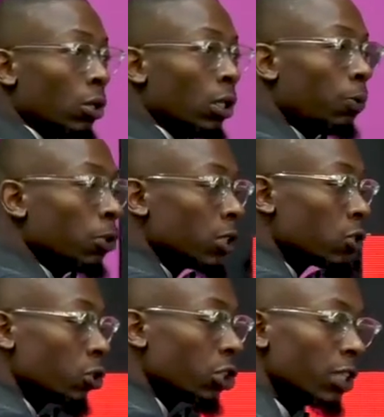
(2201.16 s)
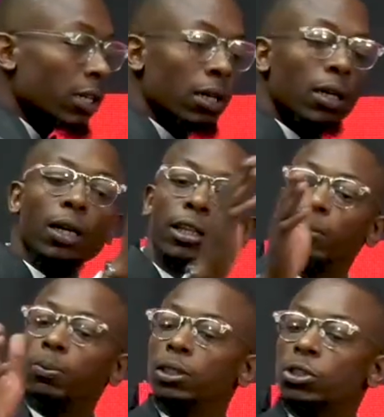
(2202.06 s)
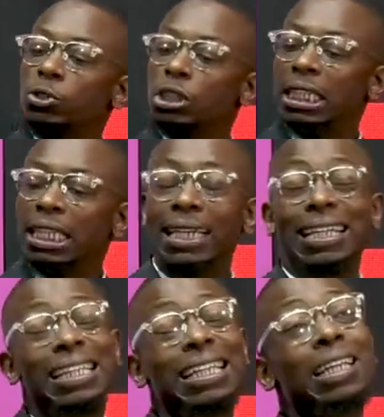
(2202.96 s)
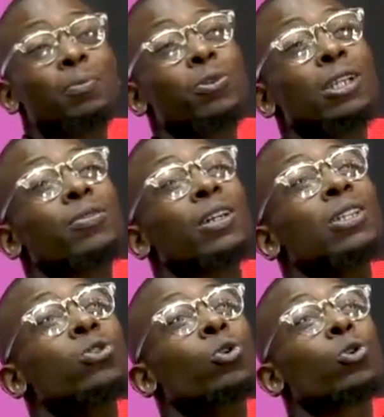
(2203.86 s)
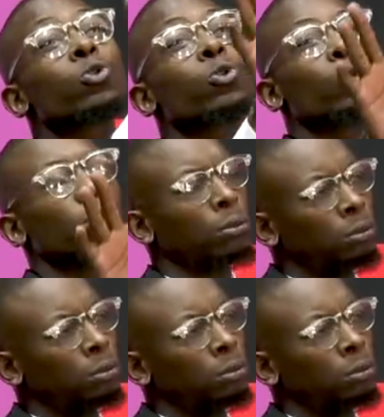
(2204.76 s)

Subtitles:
They put a soldier here and they put a soldier here. Then they put a very strong stone.